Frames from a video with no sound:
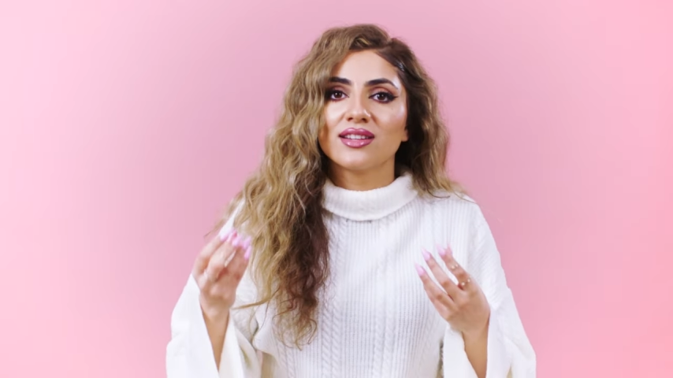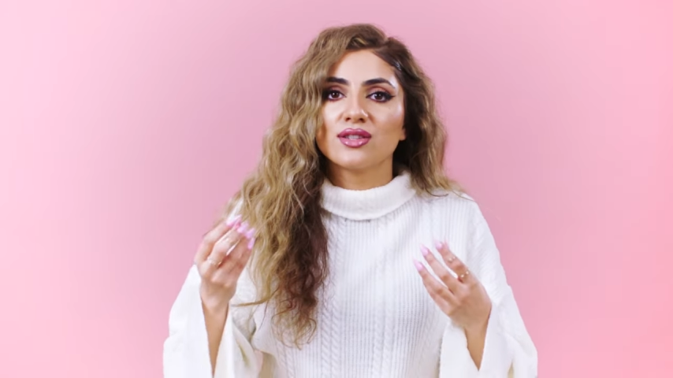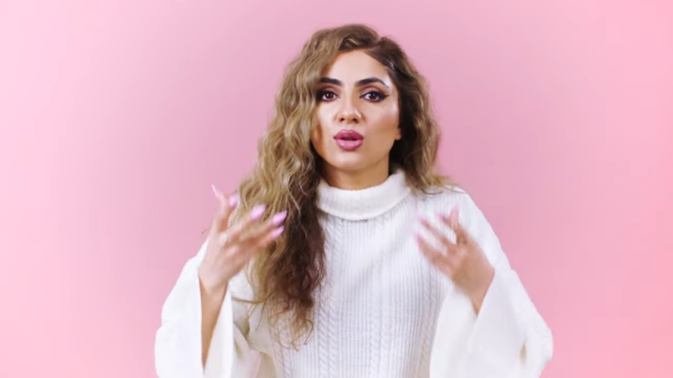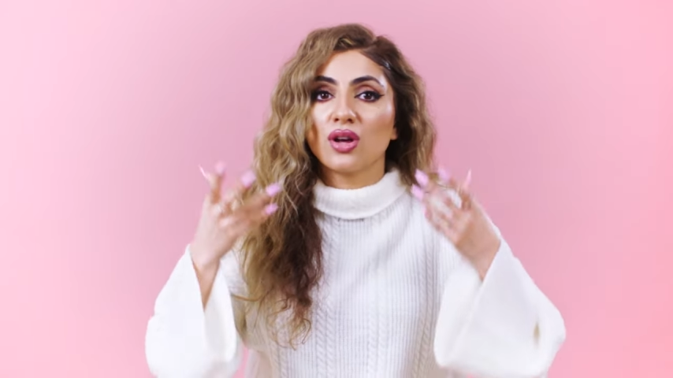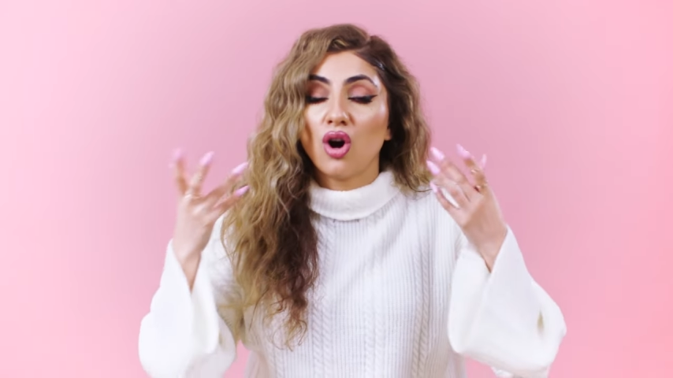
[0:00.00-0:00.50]

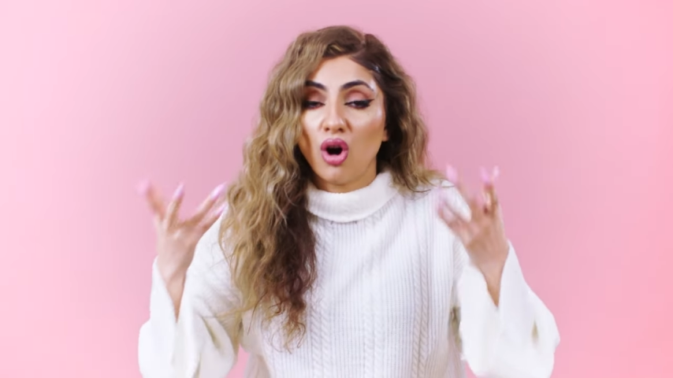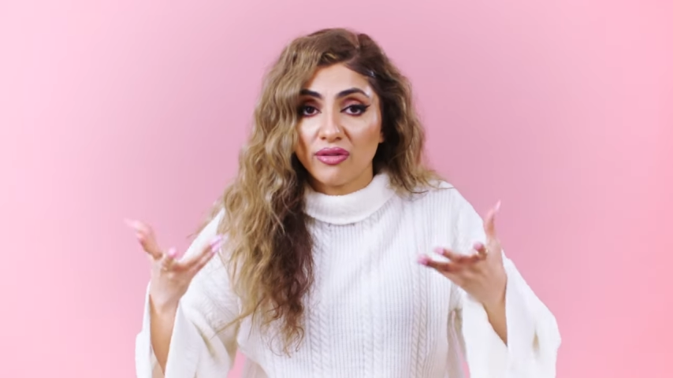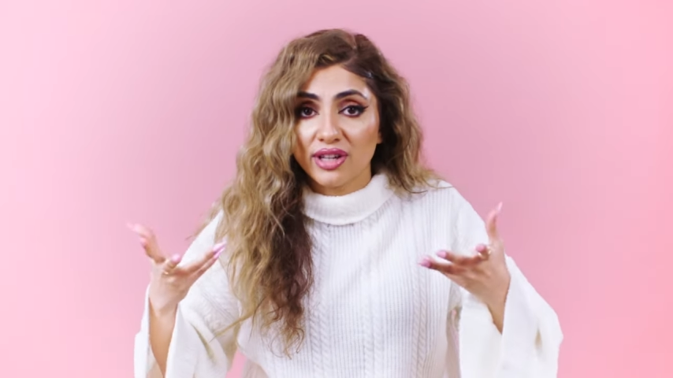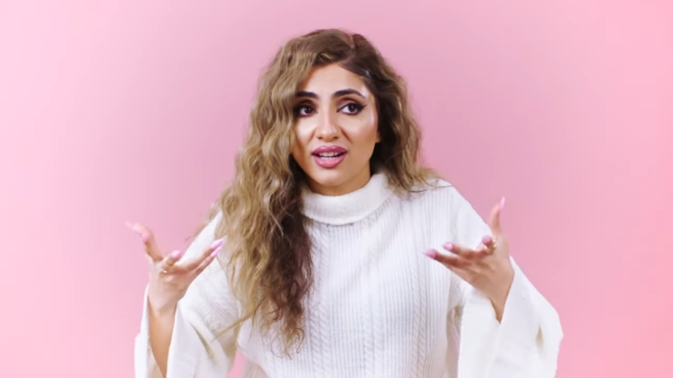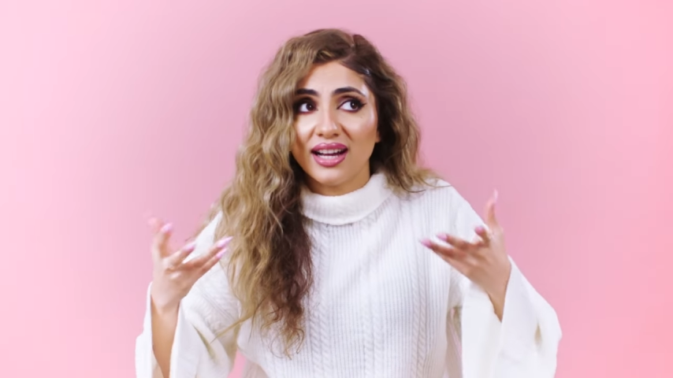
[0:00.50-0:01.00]
to the
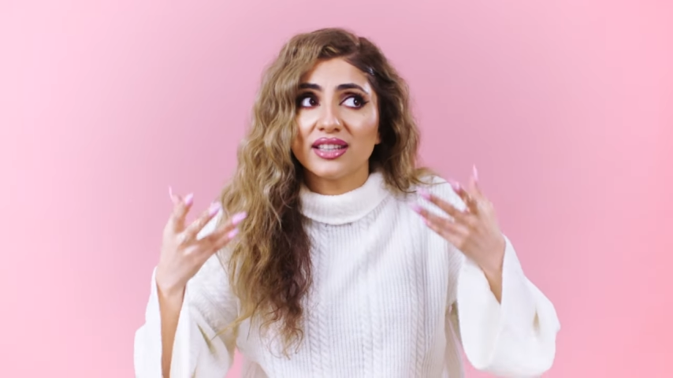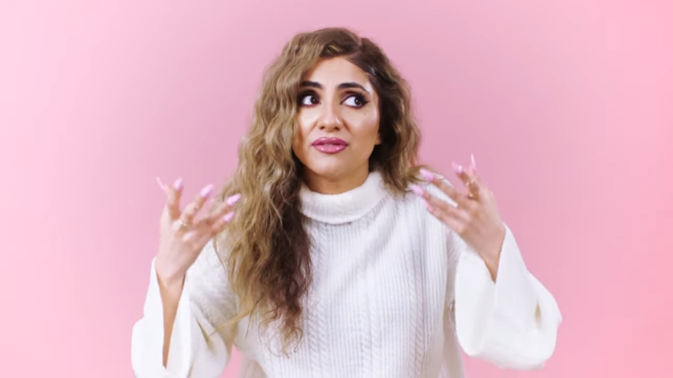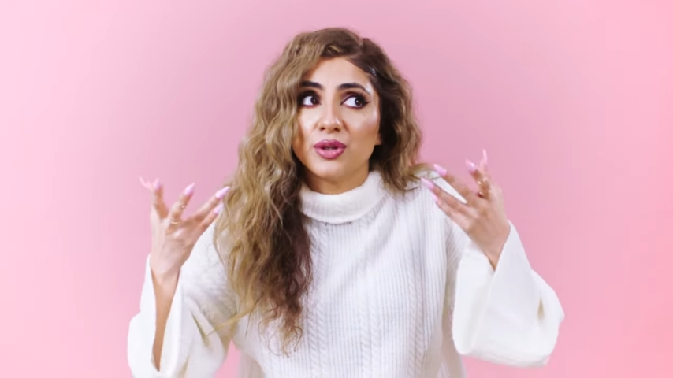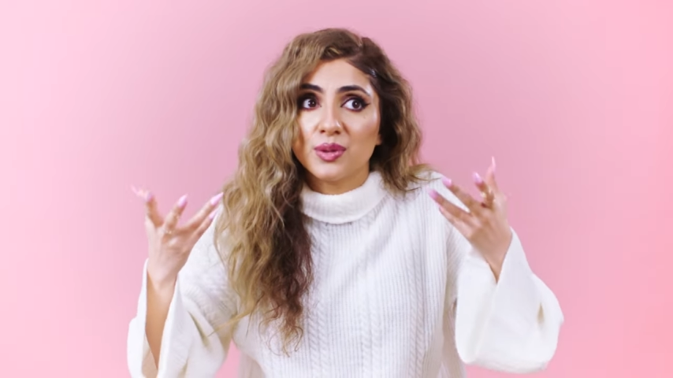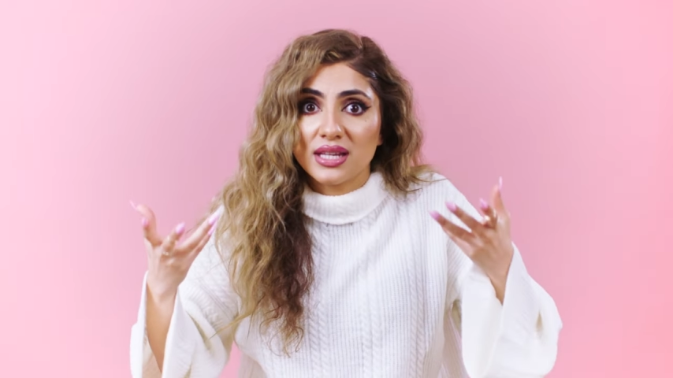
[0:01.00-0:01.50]
horror and the
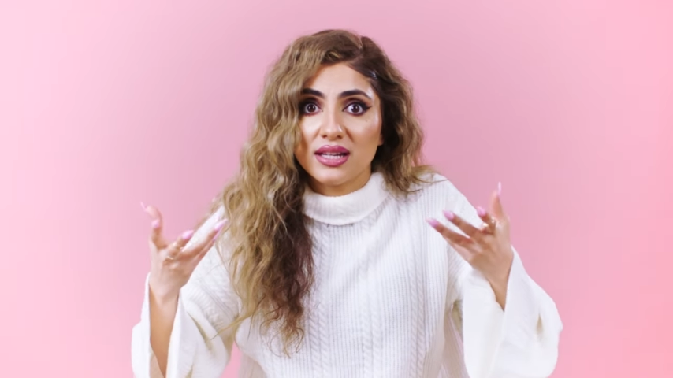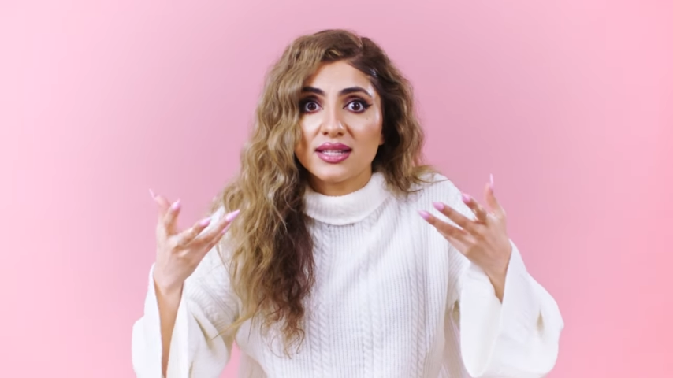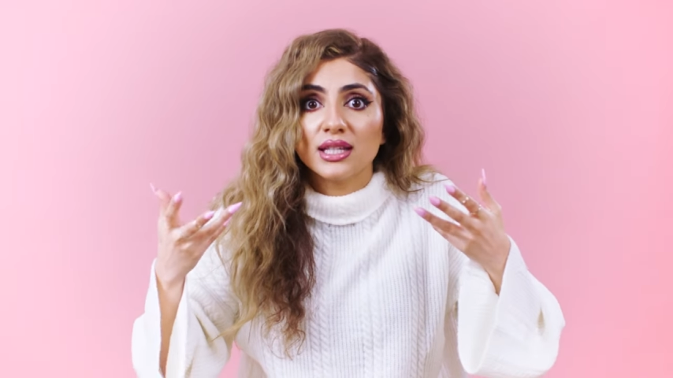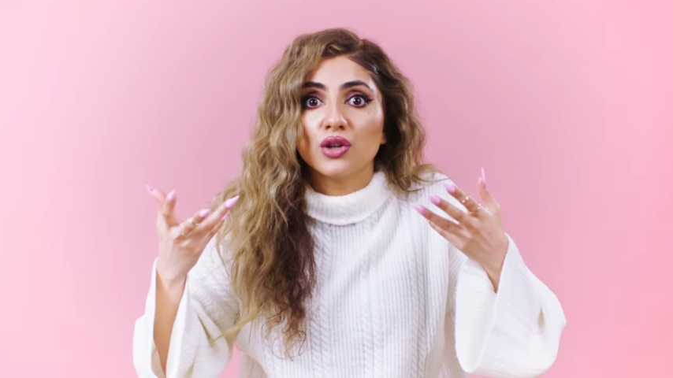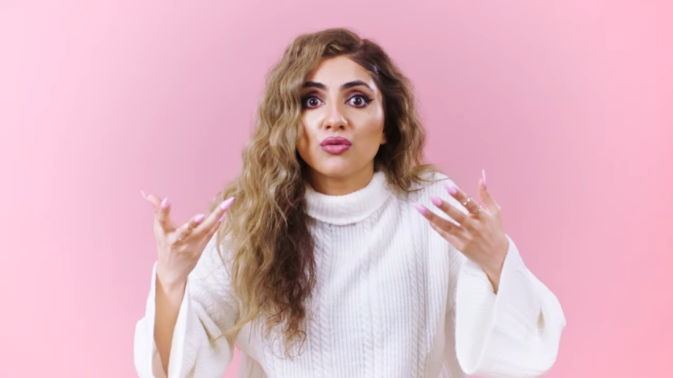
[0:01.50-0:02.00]

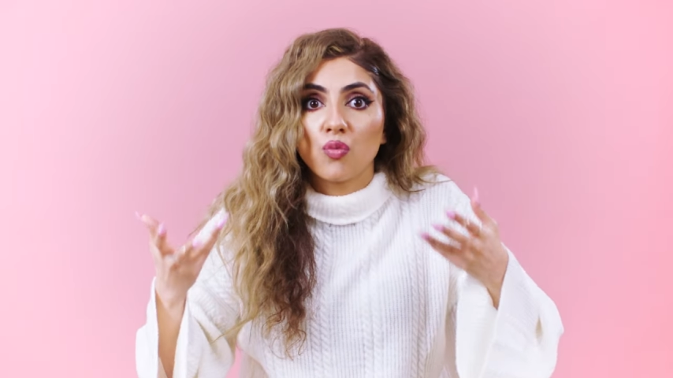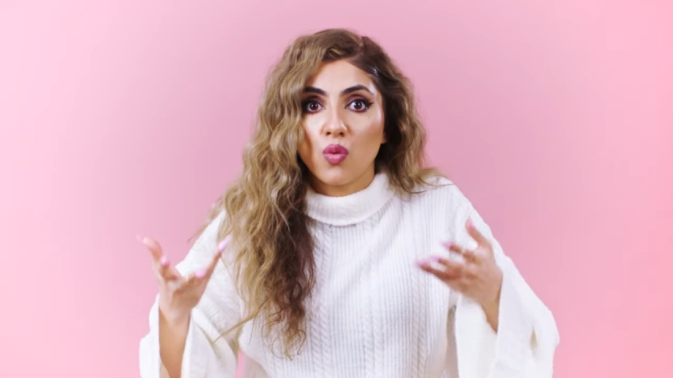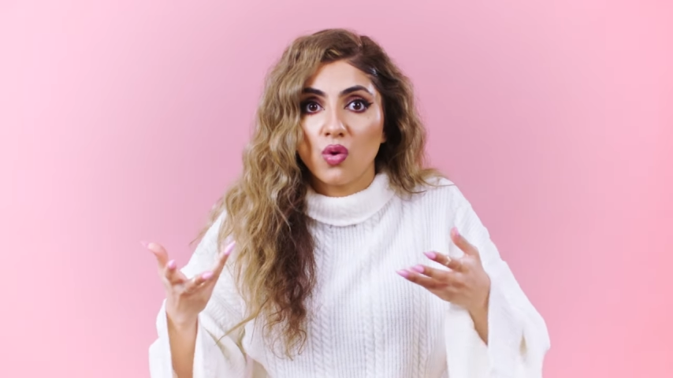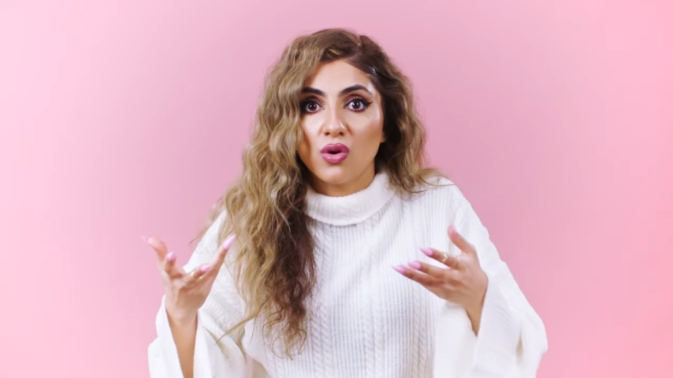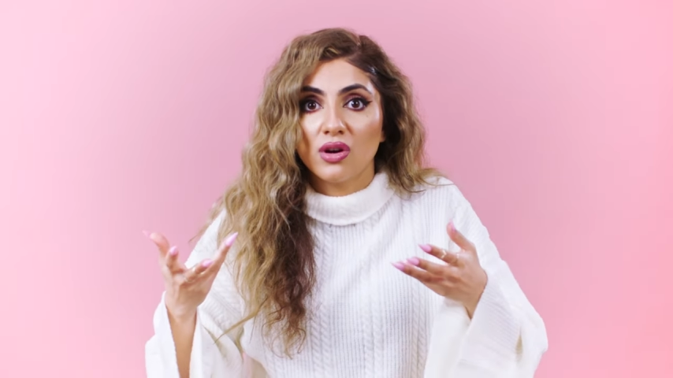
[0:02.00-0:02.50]
futility of
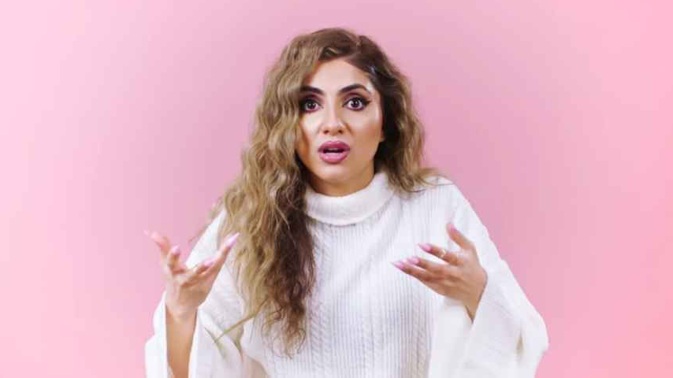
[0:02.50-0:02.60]
war.